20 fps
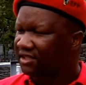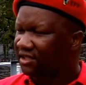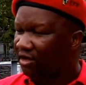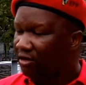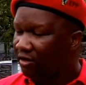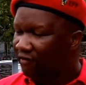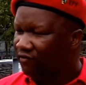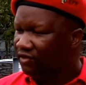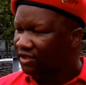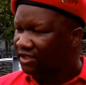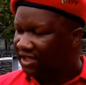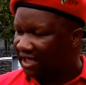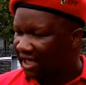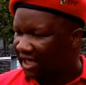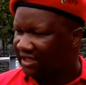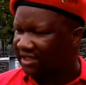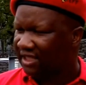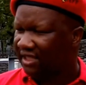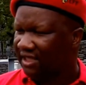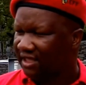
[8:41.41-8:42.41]
It's a lawful
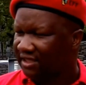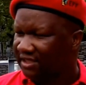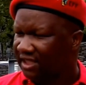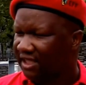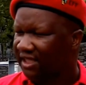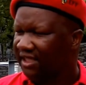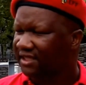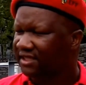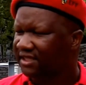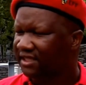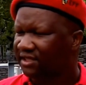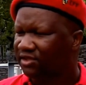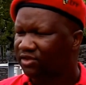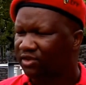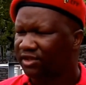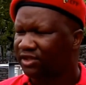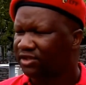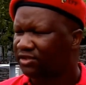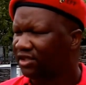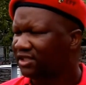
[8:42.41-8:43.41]
structure that
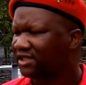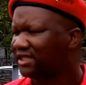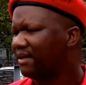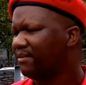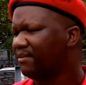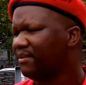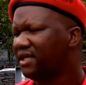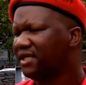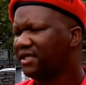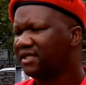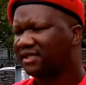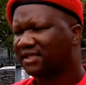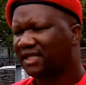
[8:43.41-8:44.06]
JSC. So it's not some